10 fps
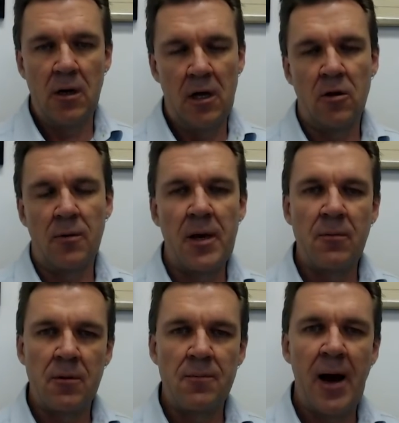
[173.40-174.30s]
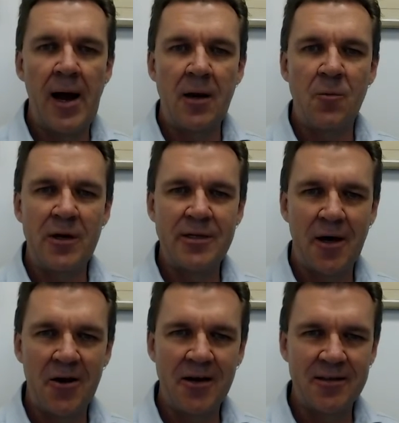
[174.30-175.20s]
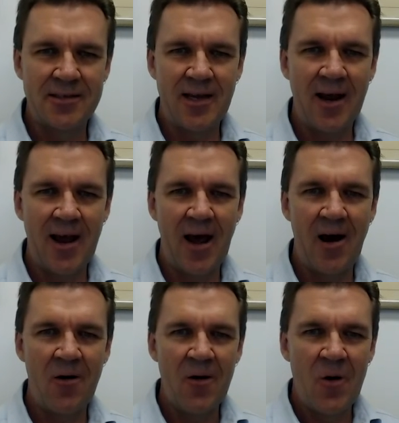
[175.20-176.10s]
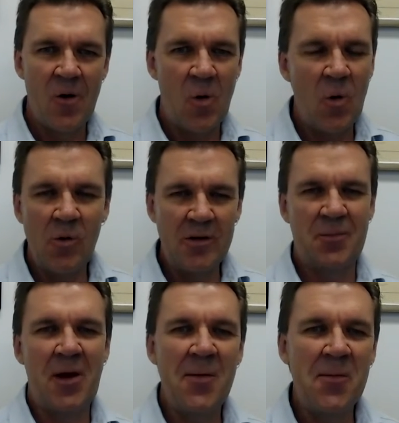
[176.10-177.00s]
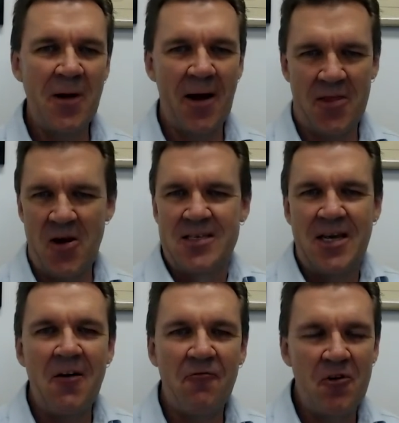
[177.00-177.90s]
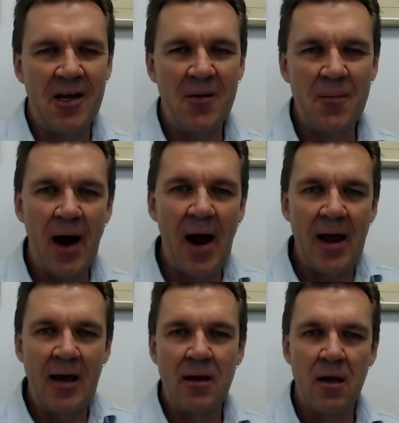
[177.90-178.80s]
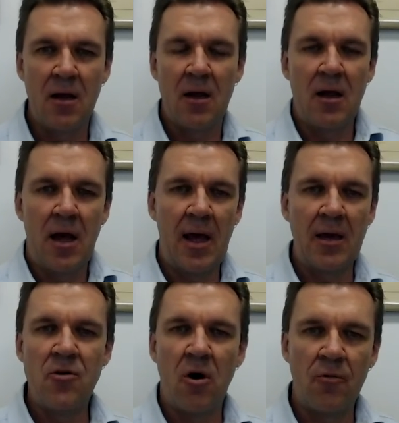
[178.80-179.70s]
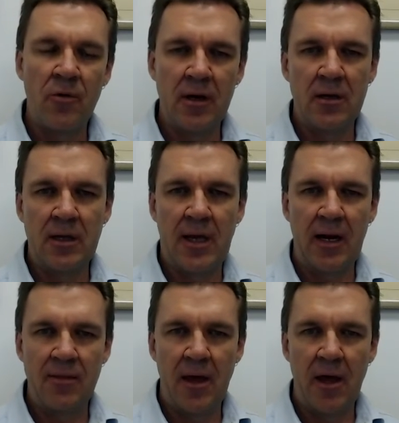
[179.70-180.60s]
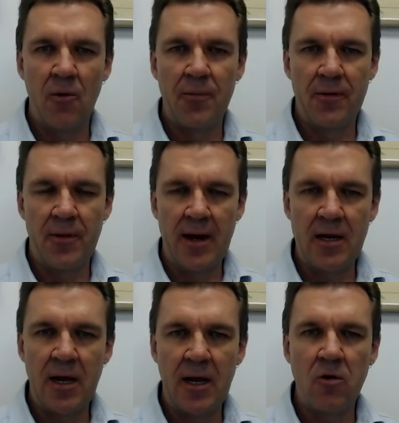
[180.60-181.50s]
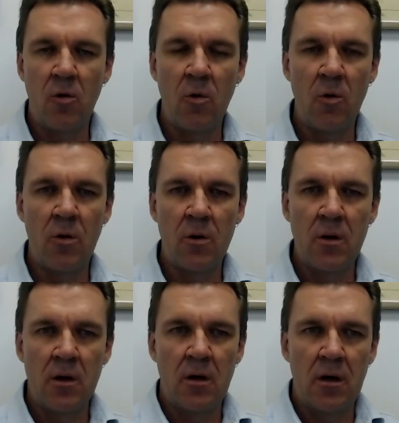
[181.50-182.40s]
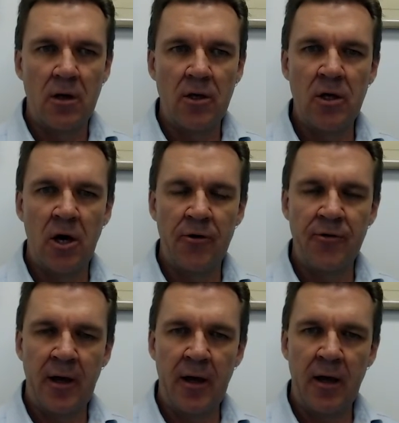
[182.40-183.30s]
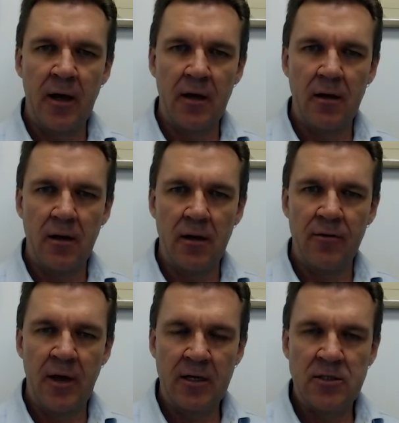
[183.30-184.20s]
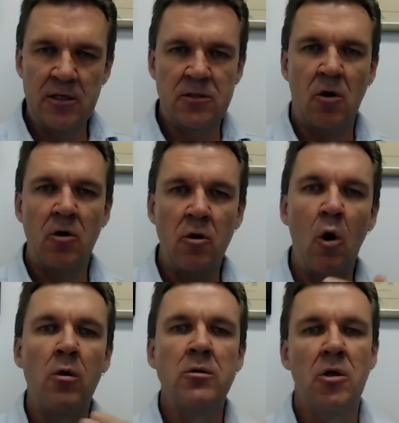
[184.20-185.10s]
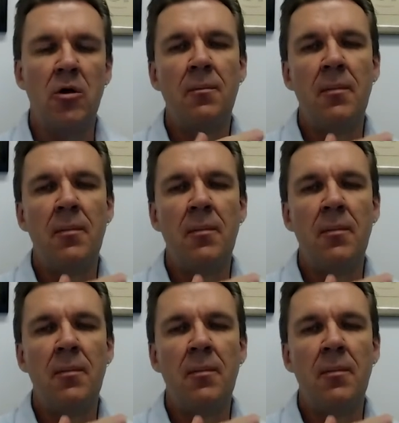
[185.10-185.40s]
a lot of people in pain, and we don't understand how all these people are out there suffering in pain and not really getting the help that they need, or, you know, they're just on long-term